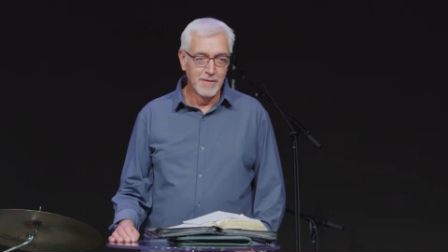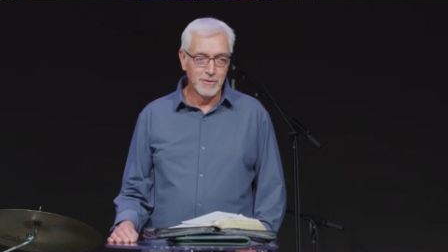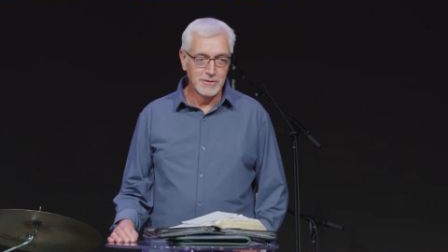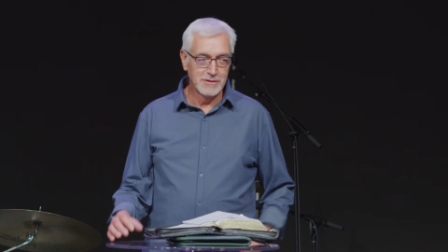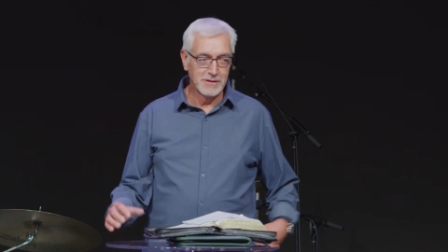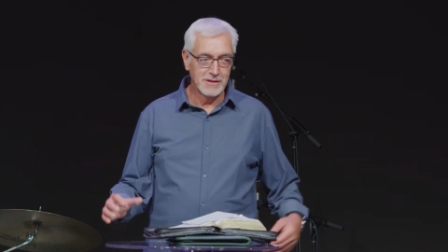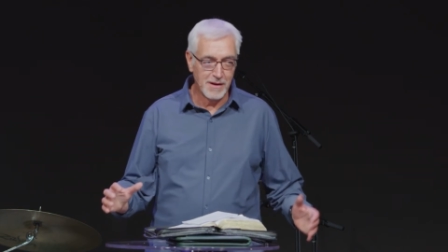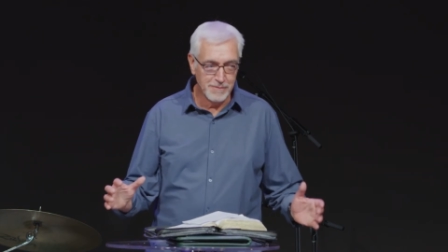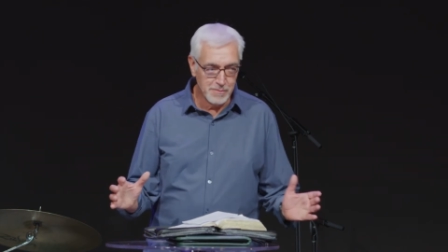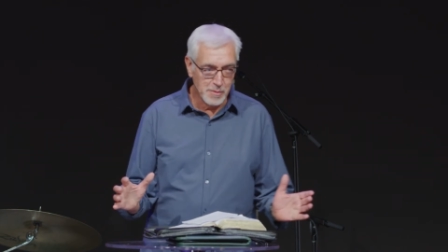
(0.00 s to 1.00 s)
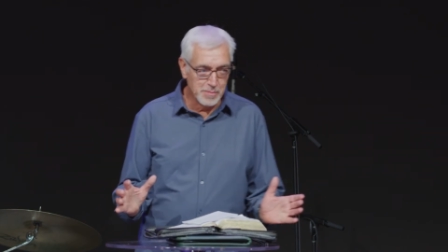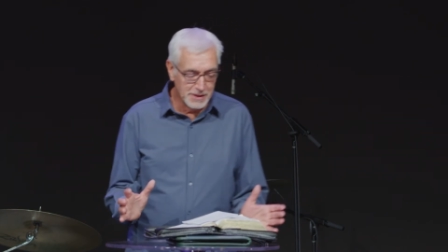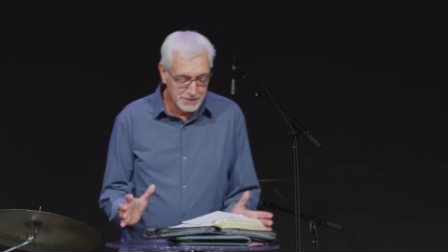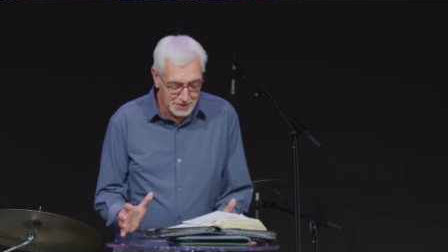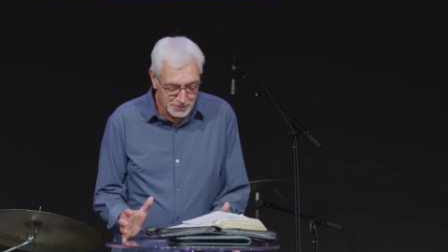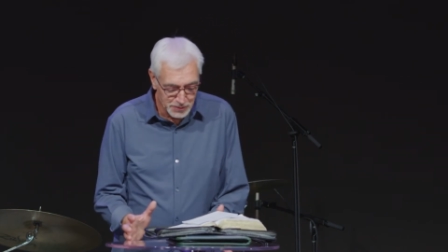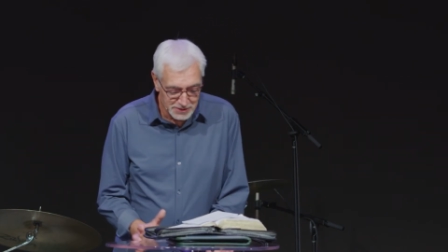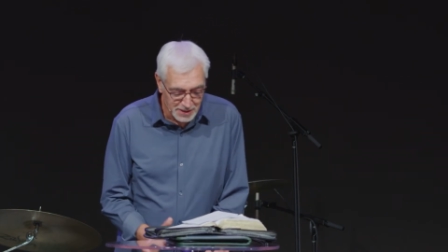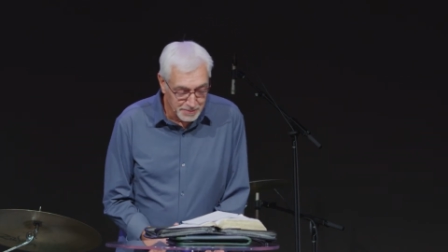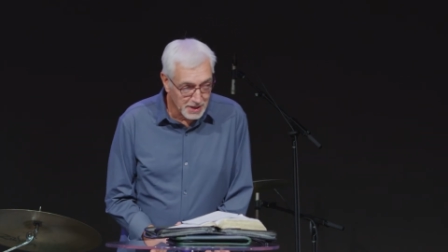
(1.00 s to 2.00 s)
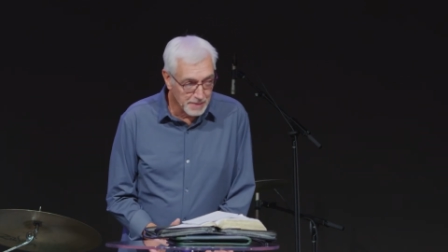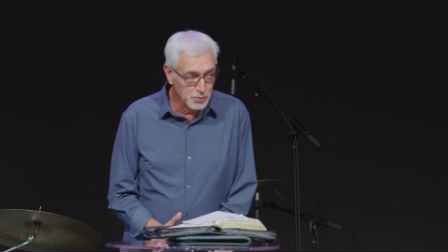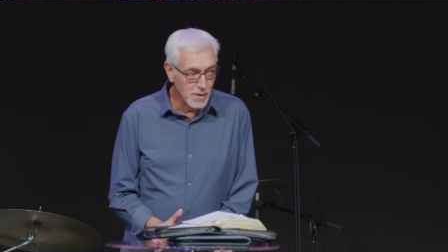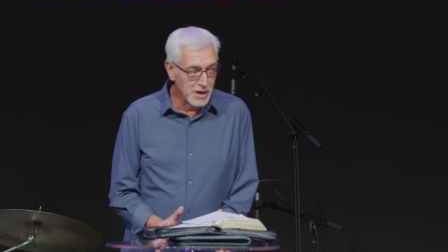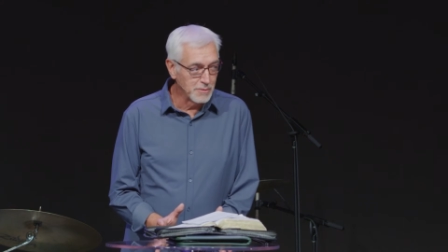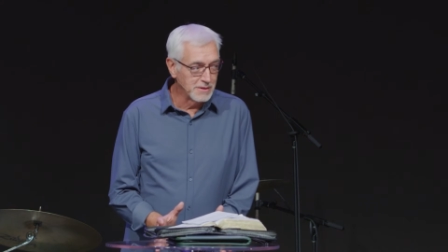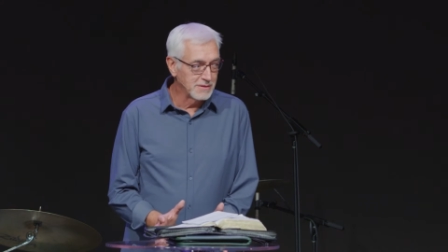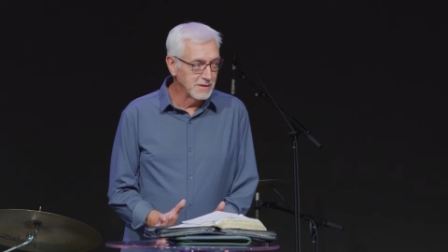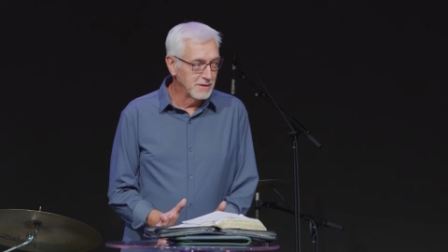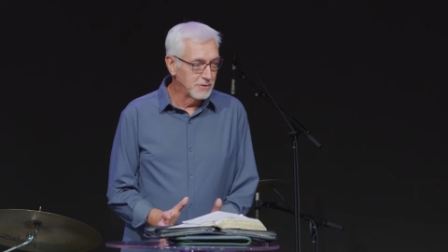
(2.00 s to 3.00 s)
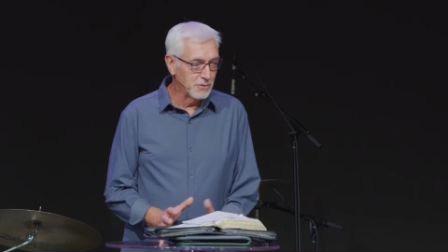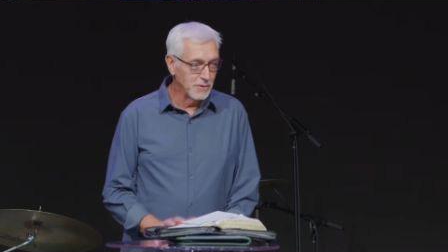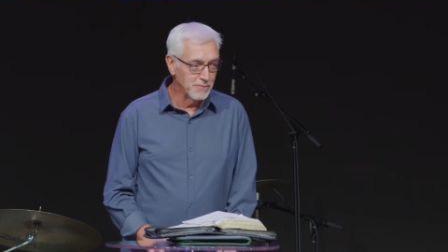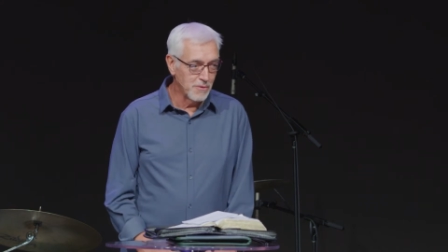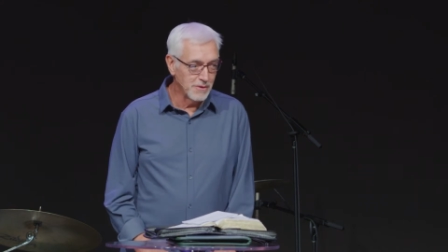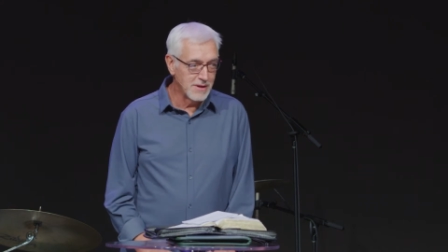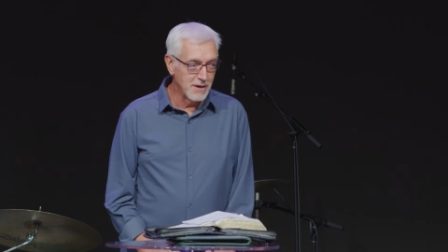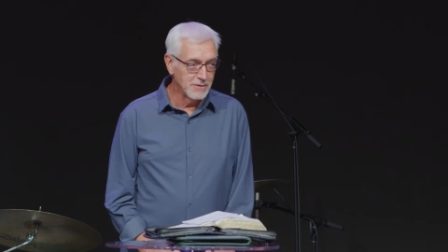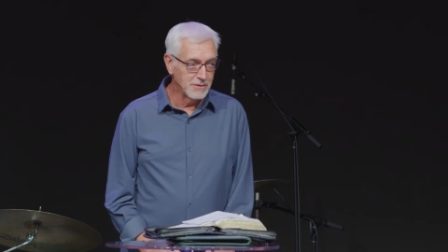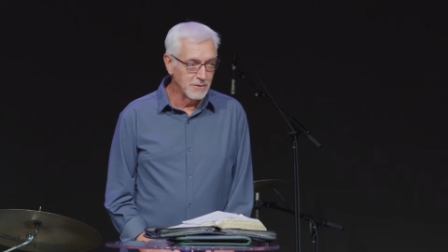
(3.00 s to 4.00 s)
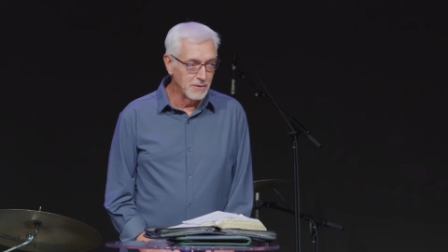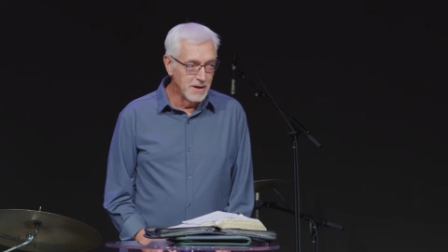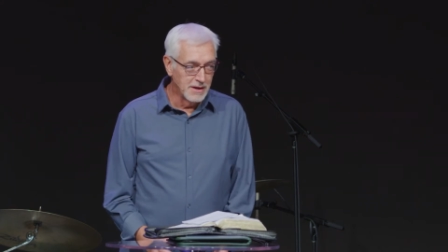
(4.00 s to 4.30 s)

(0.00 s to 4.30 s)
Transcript: versus the comfortable place that we sometimes want to rescind to and fall down to.